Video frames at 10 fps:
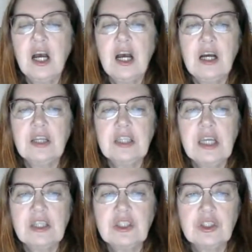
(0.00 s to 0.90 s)
to
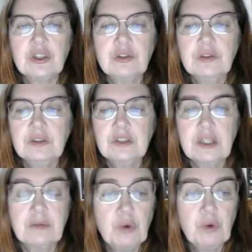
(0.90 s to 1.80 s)
answer
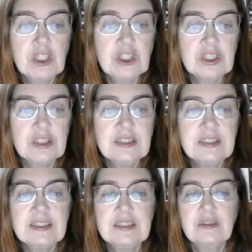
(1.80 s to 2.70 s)
some
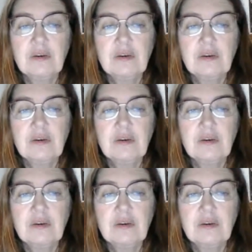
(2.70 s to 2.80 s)
questions,